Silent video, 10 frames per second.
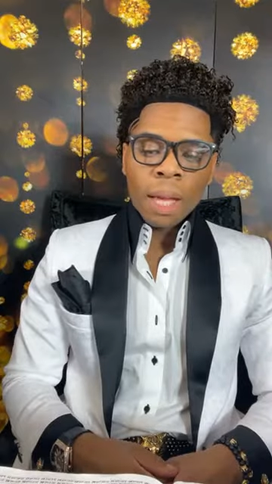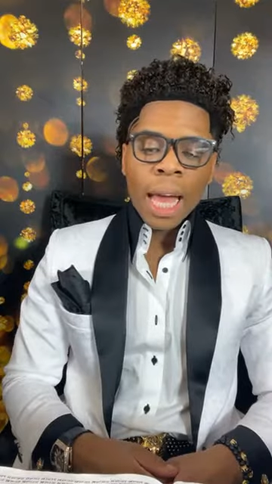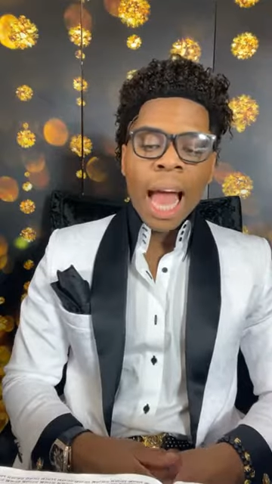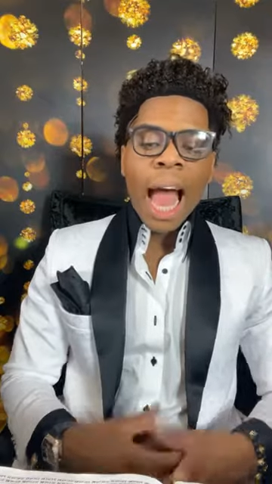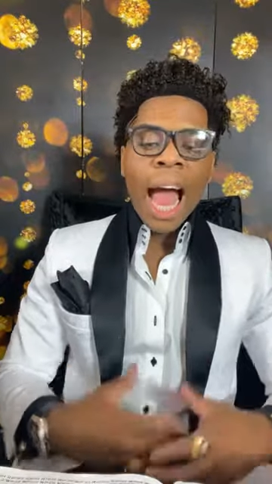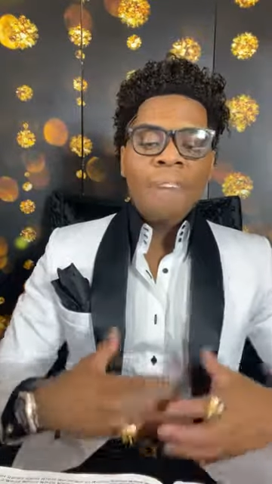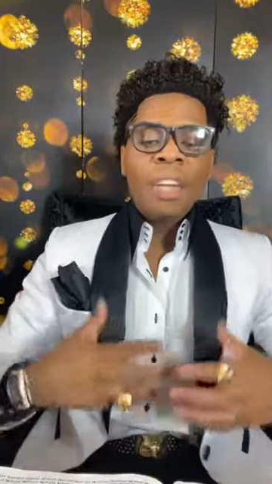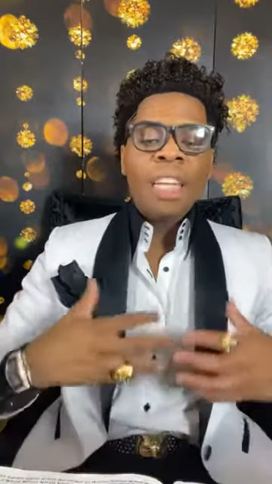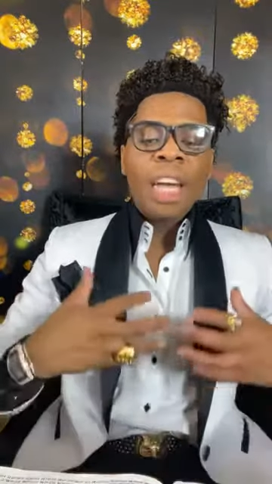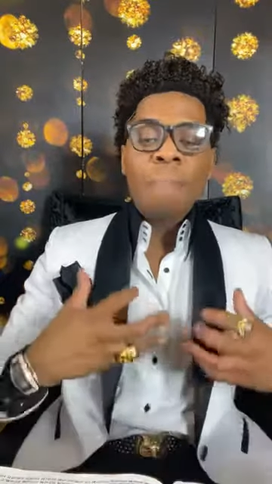
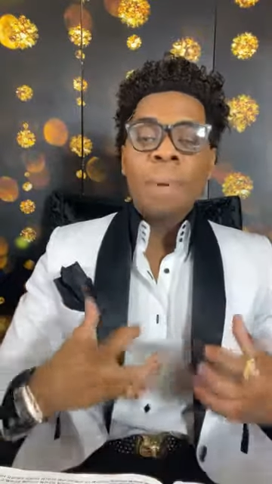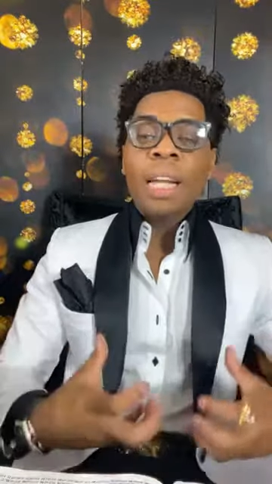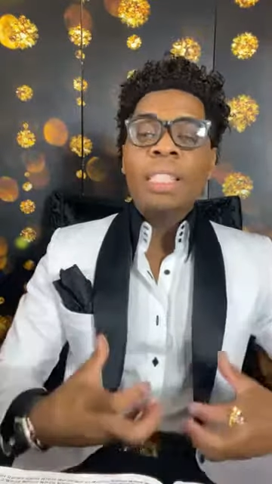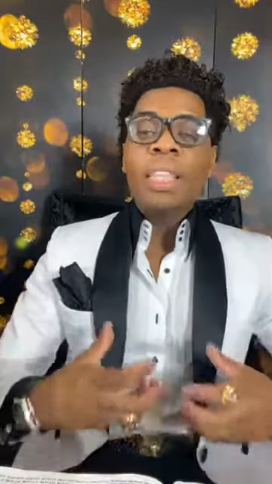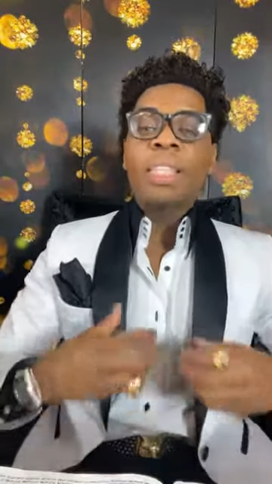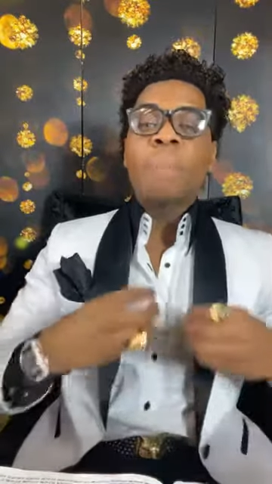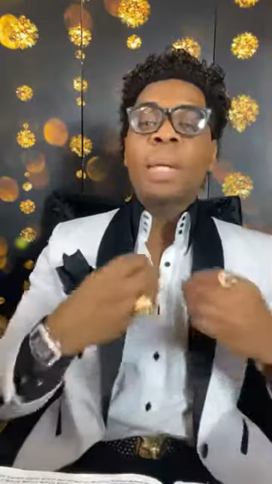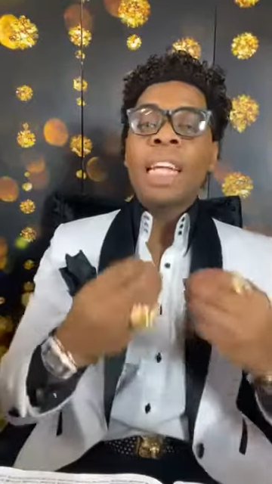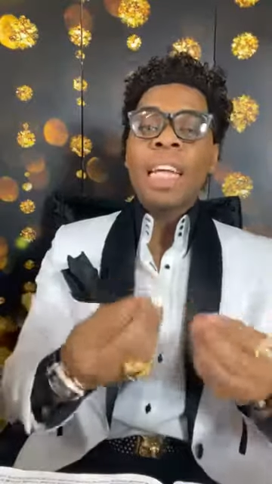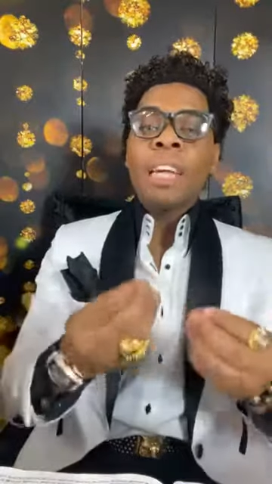Having the ability to
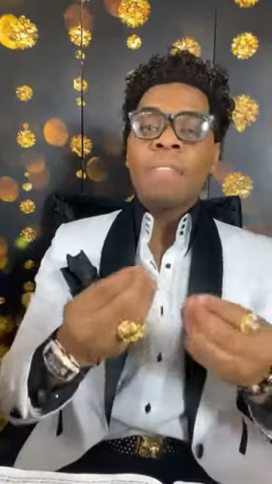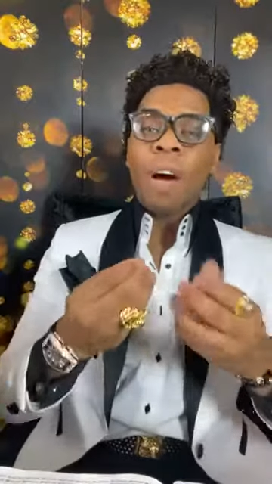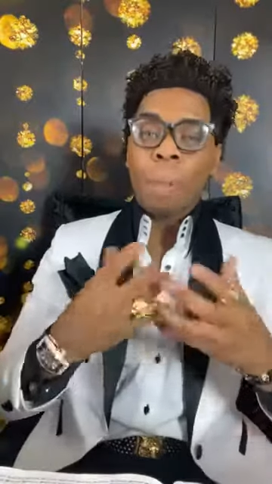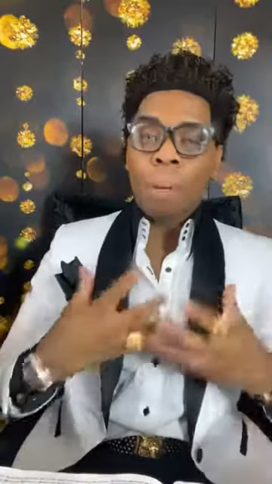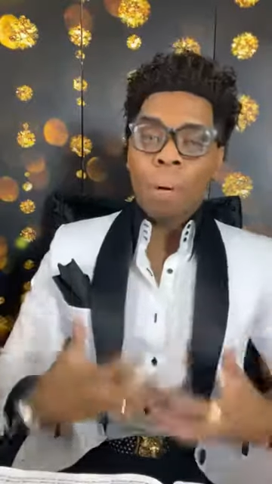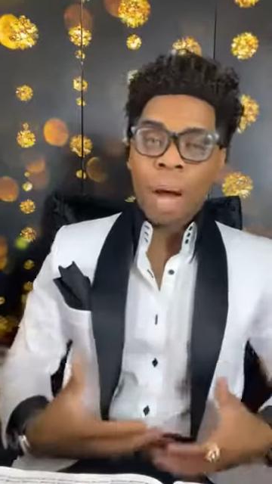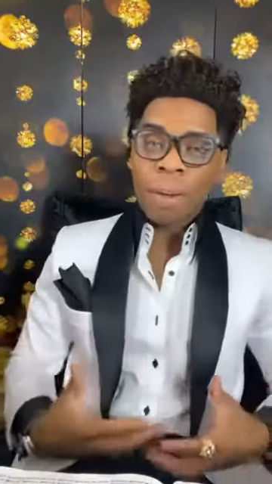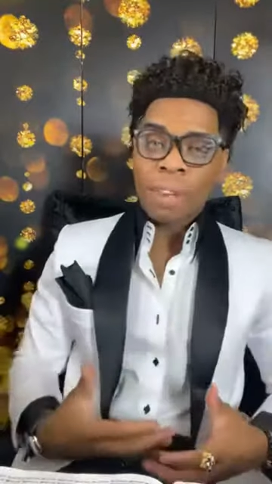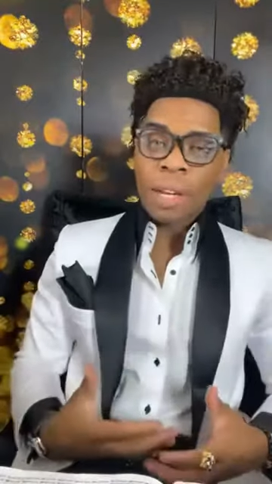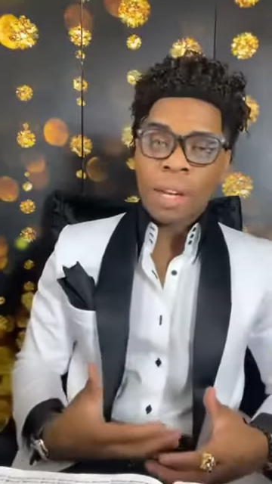believe a
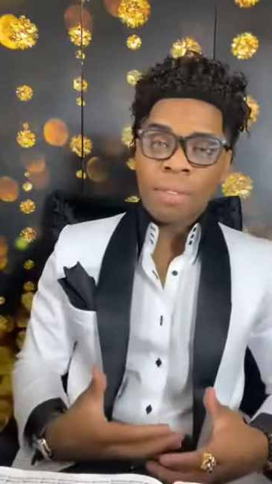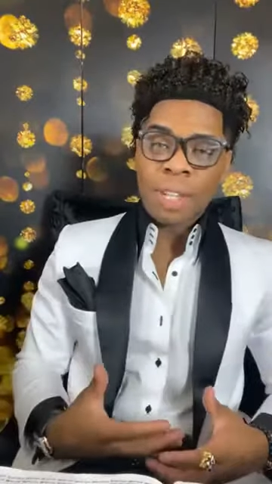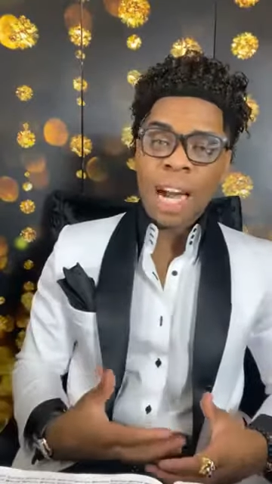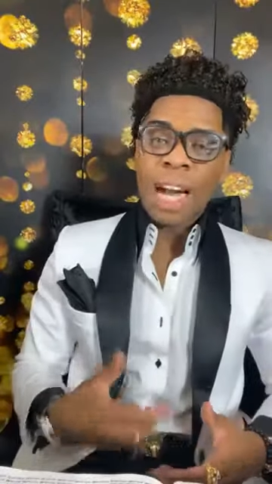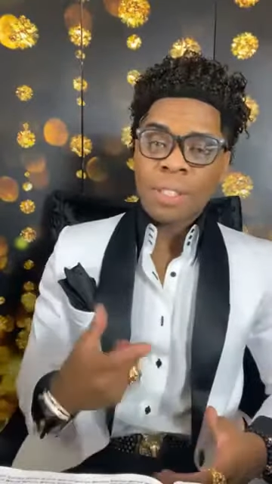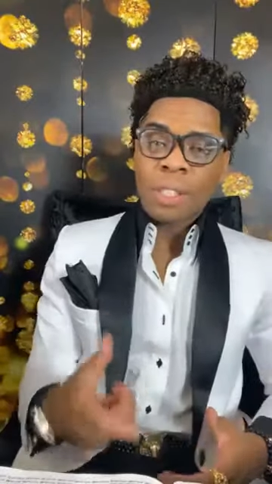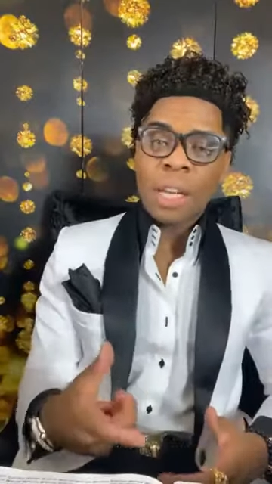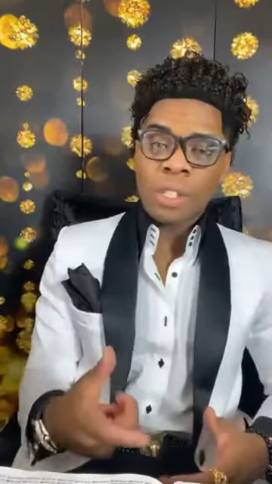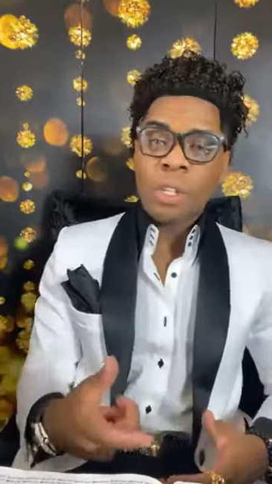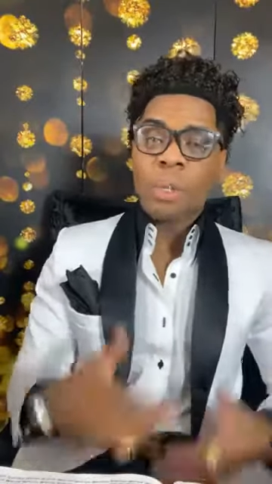prophet of God
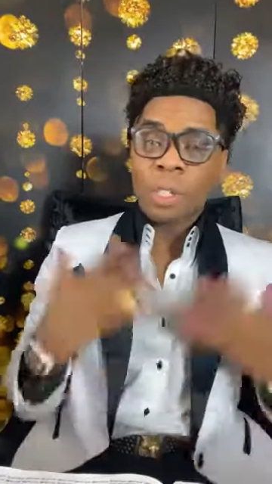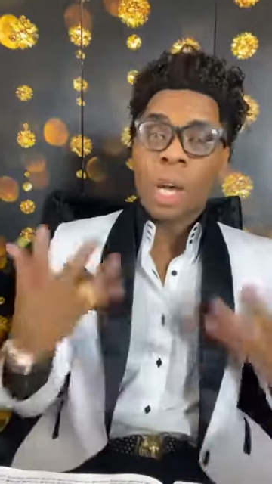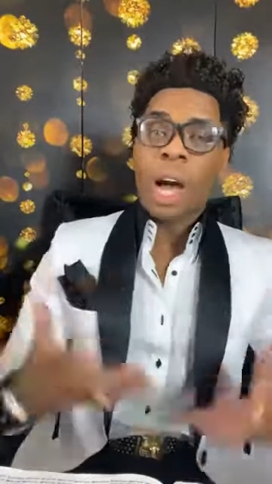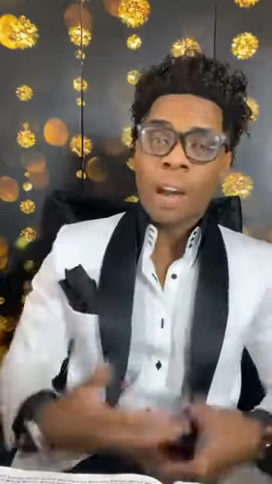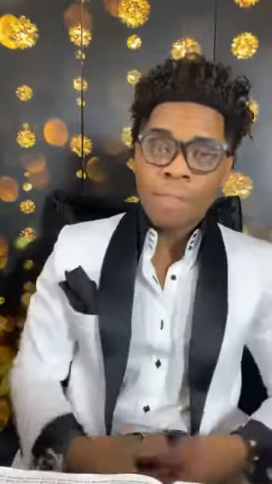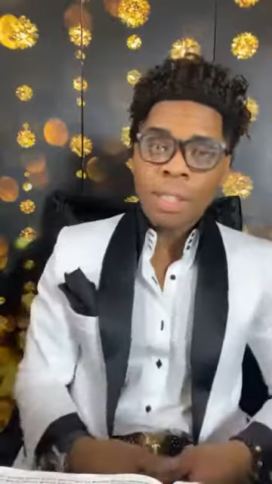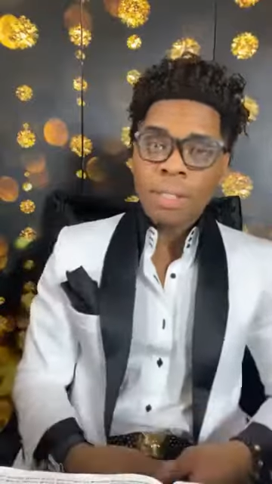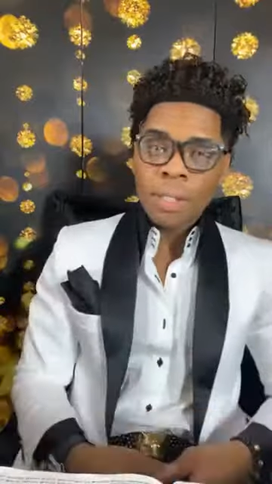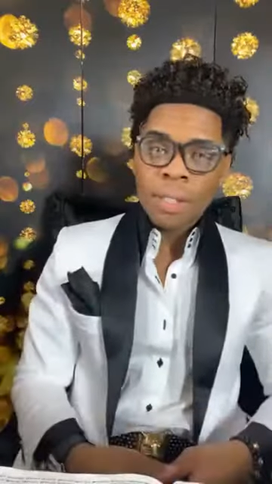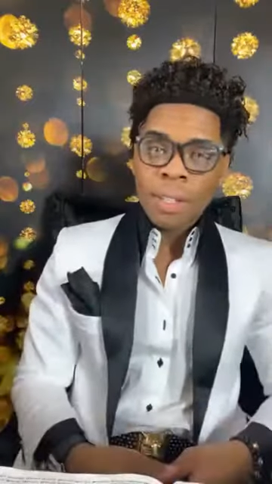sent to you is a harvest.